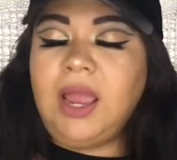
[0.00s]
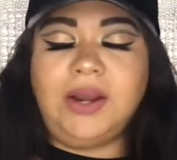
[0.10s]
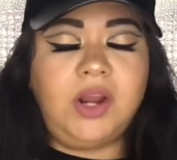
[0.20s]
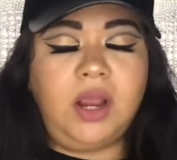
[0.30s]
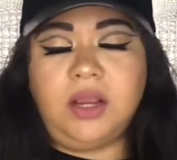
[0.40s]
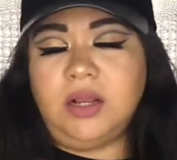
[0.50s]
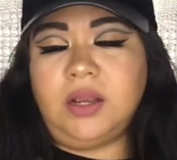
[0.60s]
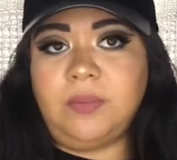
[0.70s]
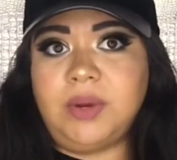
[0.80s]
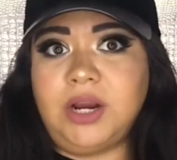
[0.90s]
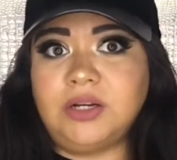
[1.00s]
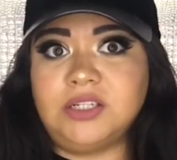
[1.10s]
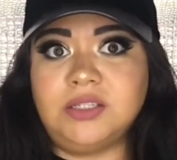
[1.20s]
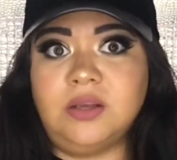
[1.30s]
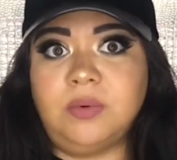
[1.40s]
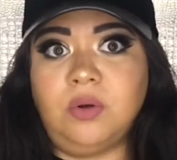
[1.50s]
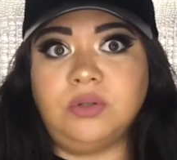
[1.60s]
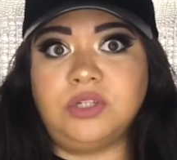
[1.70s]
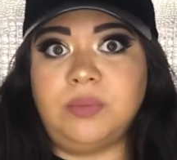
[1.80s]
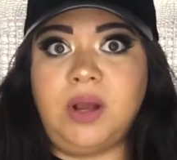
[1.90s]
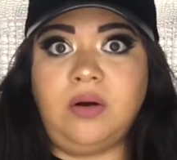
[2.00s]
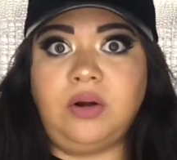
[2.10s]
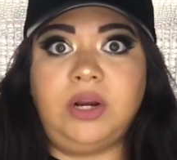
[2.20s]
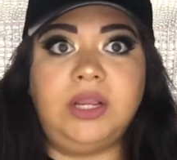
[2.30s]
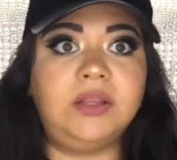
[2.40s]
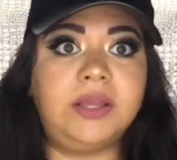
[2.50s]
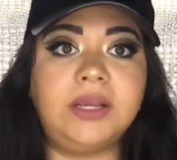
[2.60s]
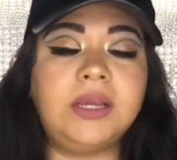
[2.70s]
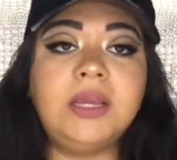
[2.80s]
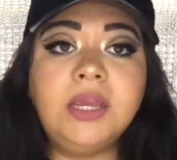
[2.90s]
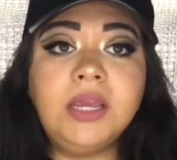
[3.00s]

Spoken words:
and not compared to Subculture powdery. Like